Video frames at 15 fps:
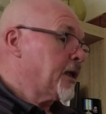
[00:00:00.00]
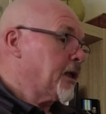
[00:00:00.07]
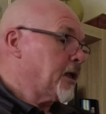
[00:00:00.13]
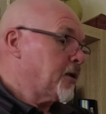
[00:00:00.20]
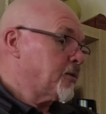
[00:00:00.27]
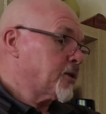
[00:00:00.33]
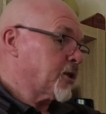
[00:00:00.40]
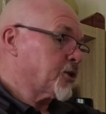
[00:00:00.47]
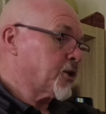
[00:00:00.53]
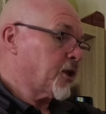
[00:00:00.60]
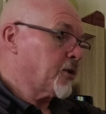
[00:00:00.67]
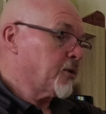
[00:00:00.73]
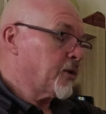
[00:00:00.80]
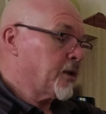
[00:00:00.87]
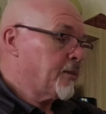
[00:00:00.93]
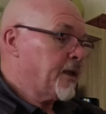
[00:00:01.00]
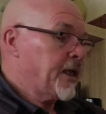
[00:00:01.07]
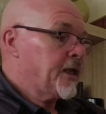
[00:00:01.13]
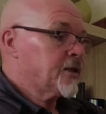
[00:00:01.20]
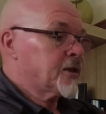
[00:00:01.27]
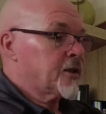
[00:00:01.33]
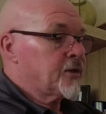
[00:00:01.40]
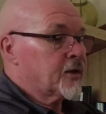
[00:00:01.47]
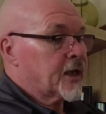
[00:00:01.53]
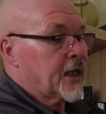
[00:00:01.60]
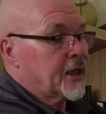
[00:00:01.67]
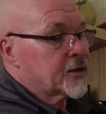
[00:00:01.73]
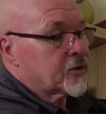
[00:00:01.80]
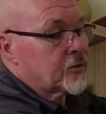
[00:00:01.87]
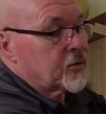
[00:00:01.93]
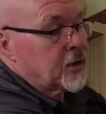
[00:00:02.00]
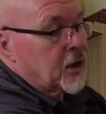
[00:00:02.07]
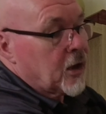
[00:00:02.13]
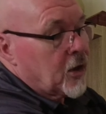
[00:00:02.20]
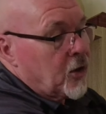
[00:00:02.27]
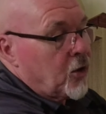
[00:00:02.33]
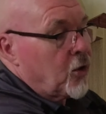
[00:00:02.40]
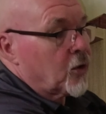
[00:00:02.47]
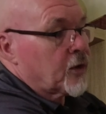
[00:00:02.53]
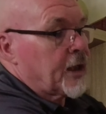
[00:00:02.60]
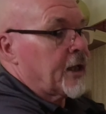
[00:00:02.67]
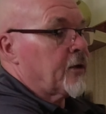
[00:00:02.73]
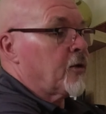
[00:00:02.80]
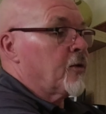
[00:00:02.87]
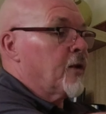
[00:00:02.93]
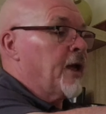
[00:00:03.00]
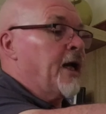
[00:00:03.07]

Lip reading: which I'll show you in a minute, so you can sort of hook that on